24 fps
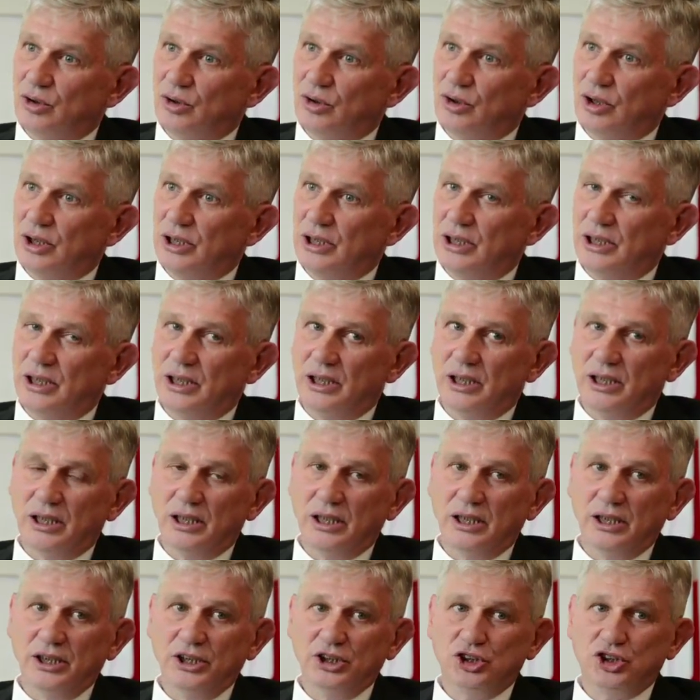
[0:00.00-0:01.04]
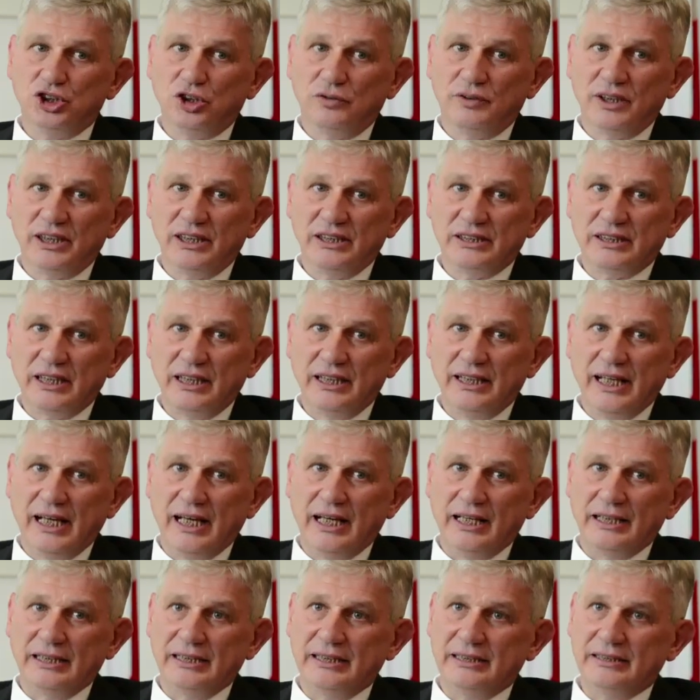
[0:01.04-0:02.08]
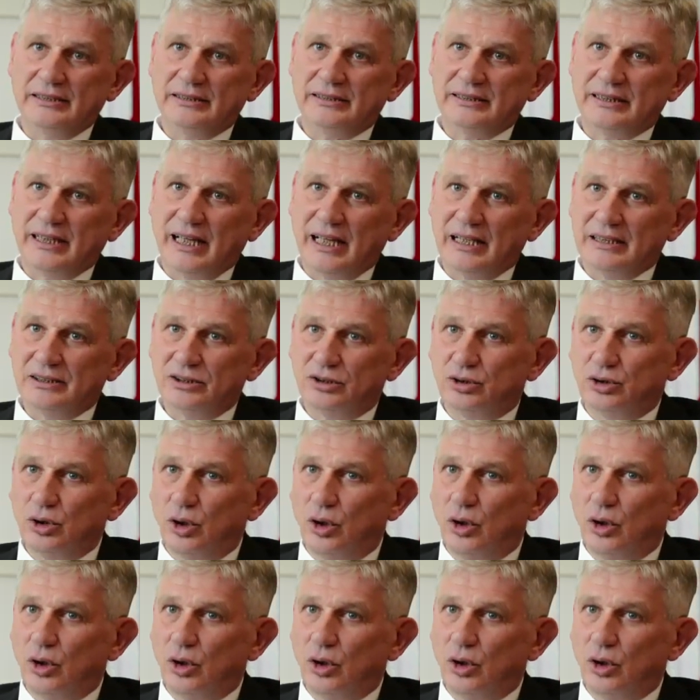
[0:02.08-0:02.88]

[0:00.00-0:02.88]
And with its tradition, history,